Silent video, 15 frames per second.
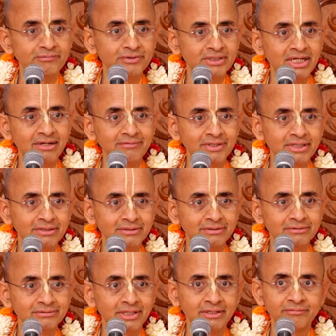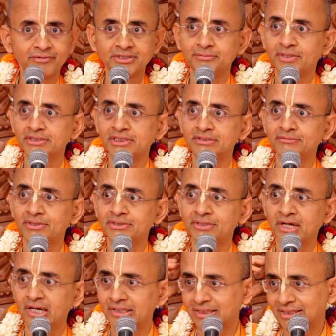in Vrindavan. And Vajabasis were
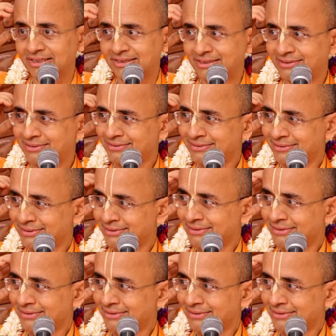shocked. Huh?